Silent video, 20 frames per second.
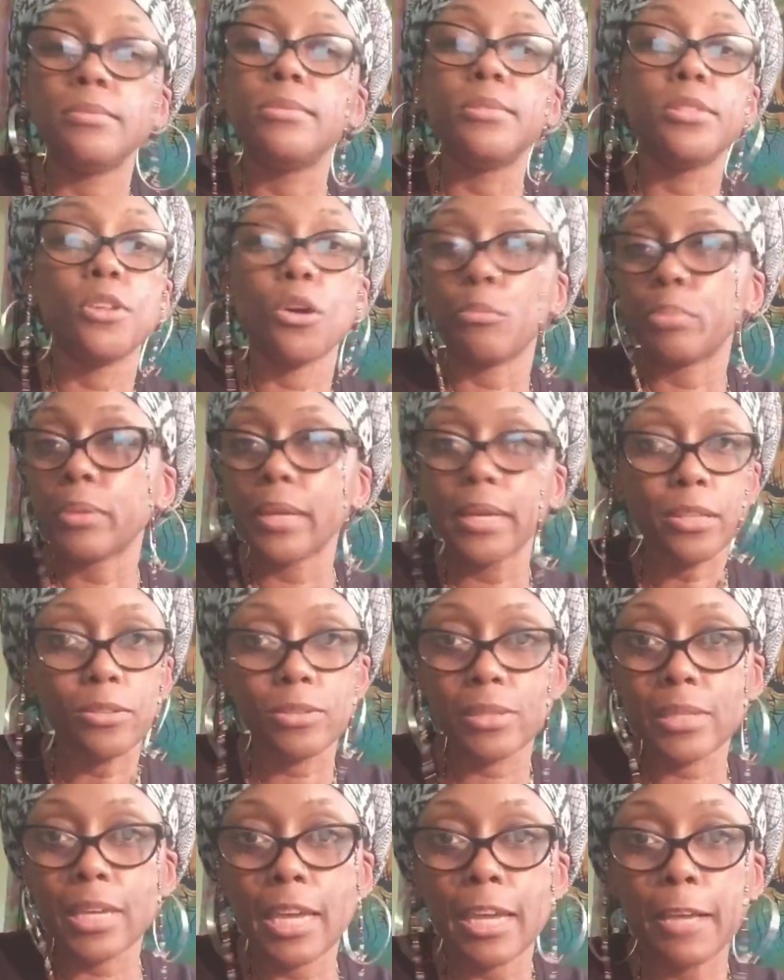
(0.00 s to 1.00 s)
don't play
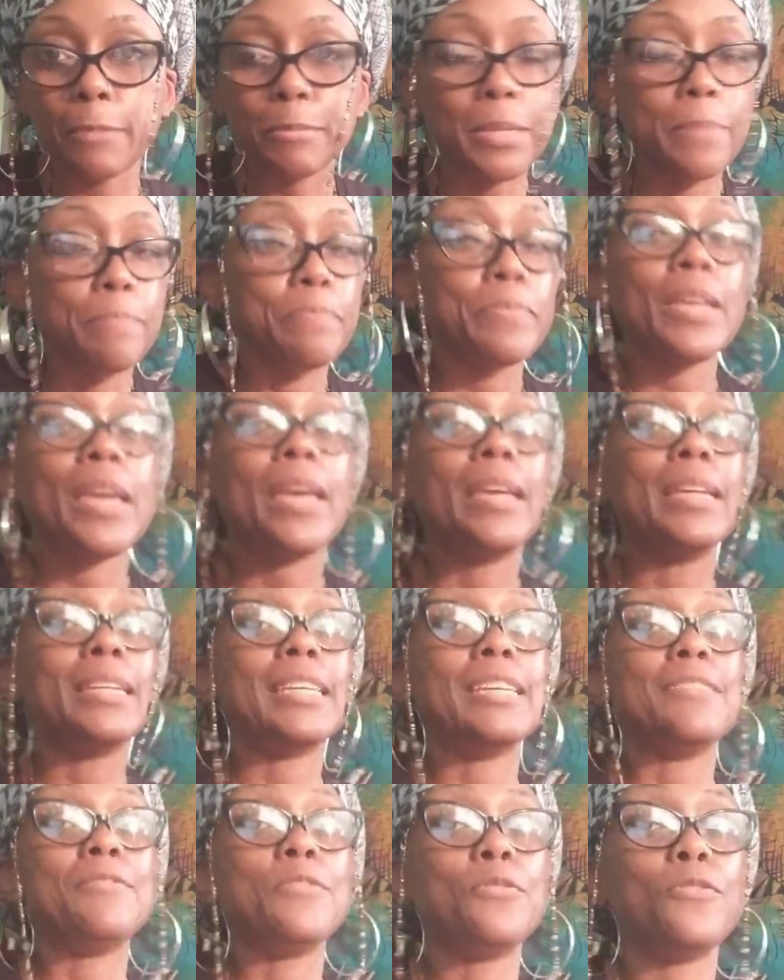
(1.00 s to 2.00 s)
those games. And
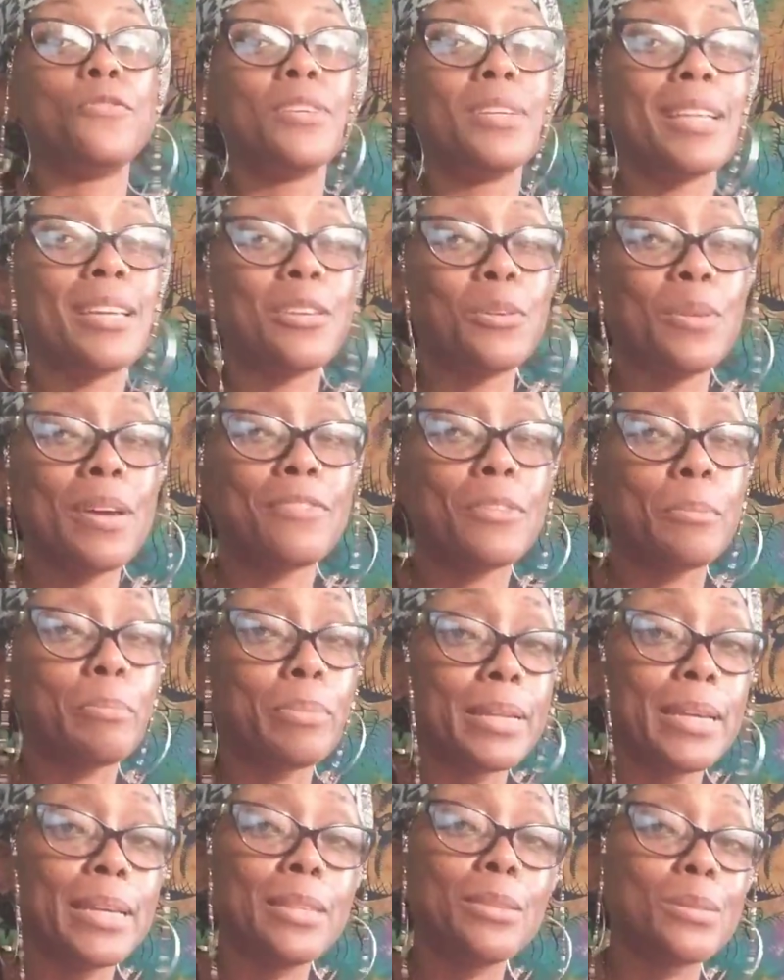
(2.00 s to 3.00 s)
if you feel like you have to
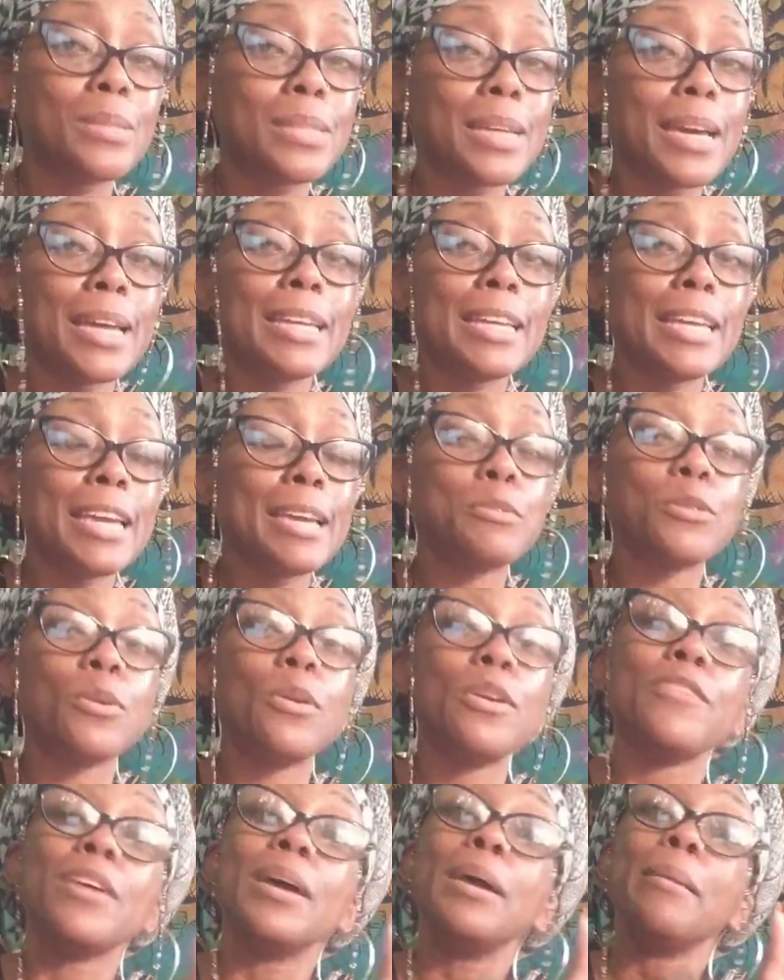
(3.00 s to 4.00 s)
play those kind of games,
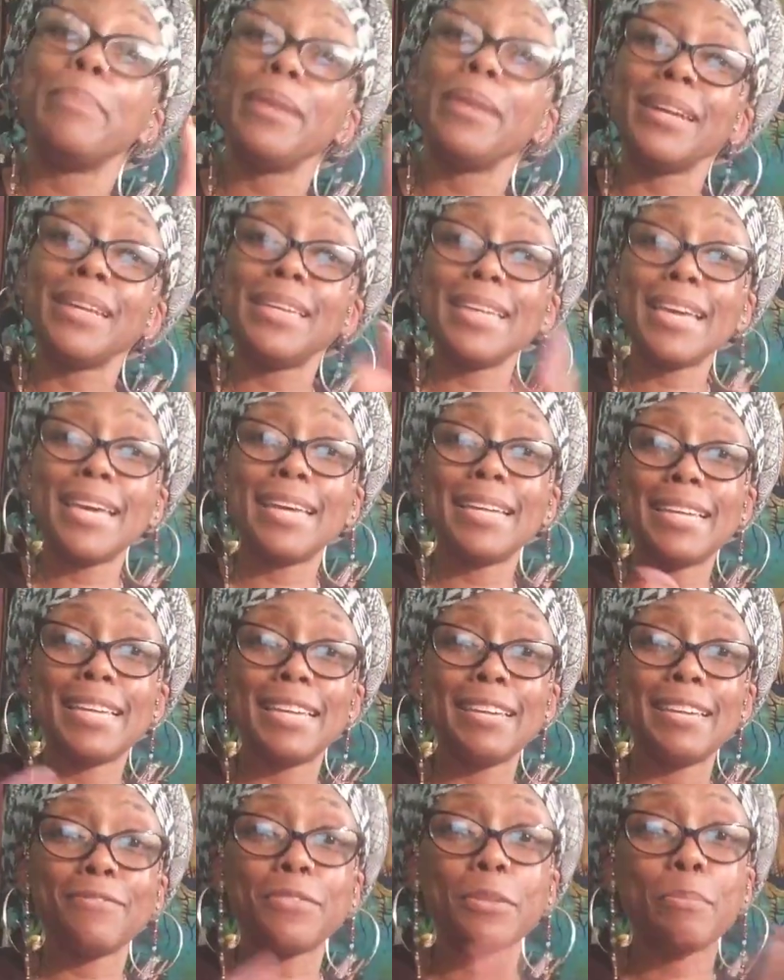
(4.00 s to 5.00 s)
or better yet,
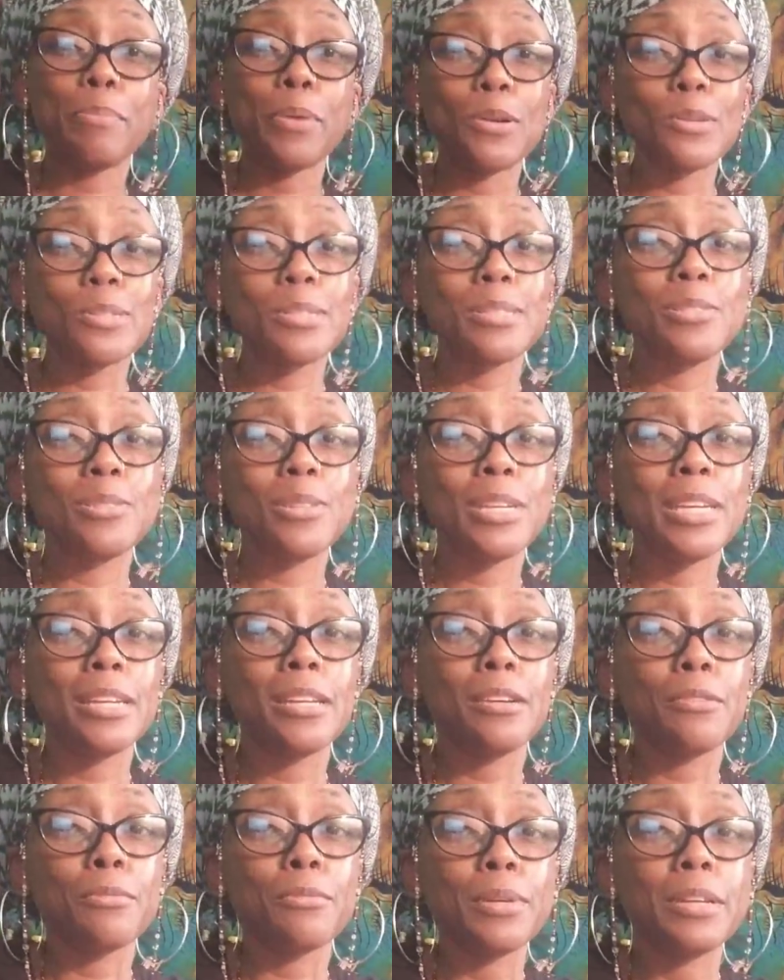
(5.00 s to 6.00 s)
if the person you're
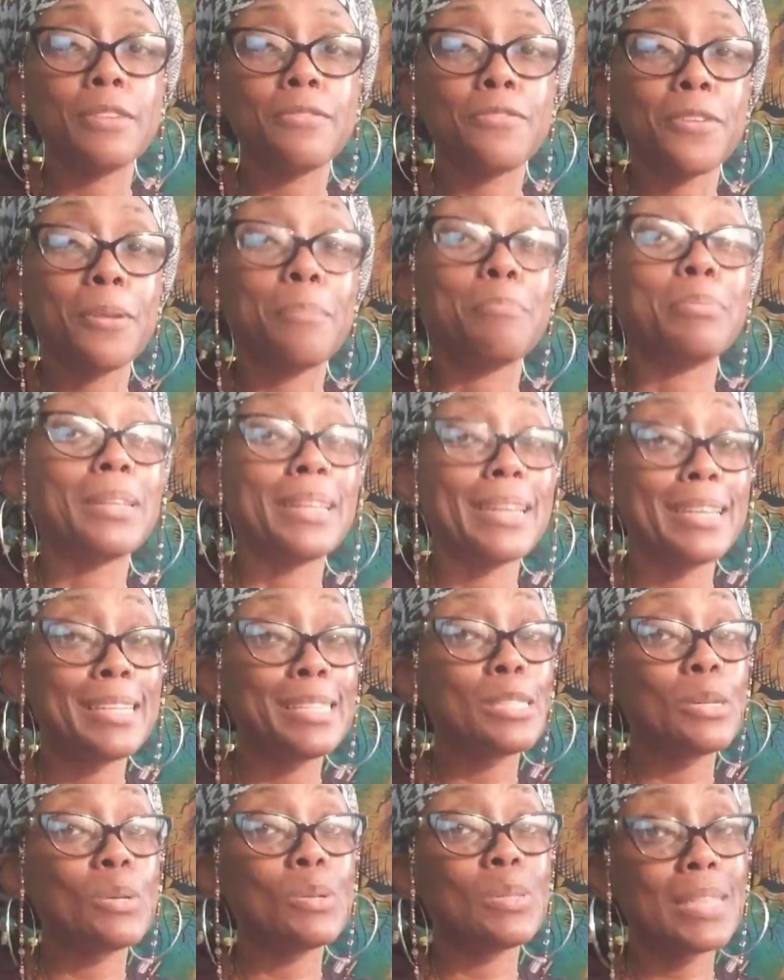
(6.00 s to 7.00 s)
getting a reading from
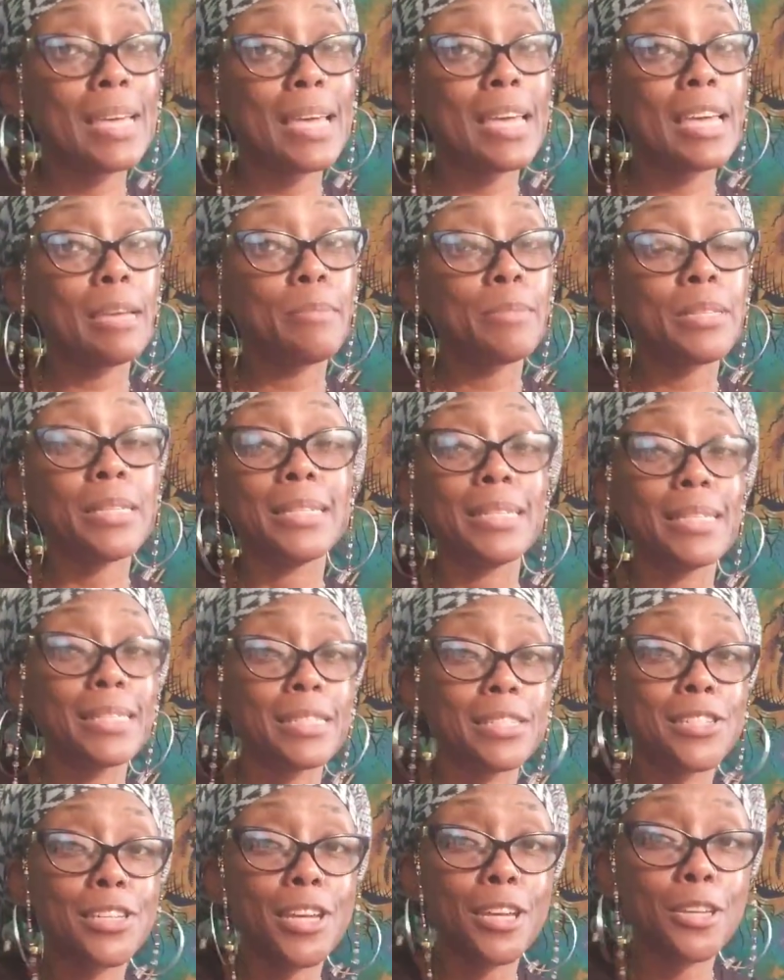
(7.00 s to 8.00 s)
plays those games and
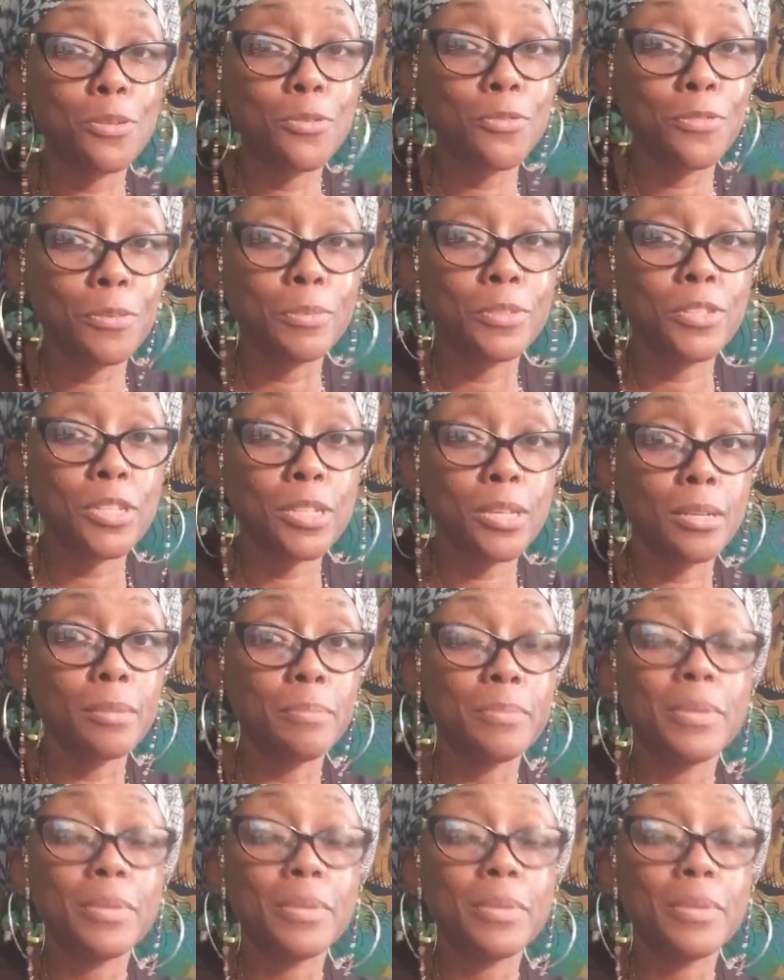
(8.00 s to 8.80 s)
doesn't check you from the jump,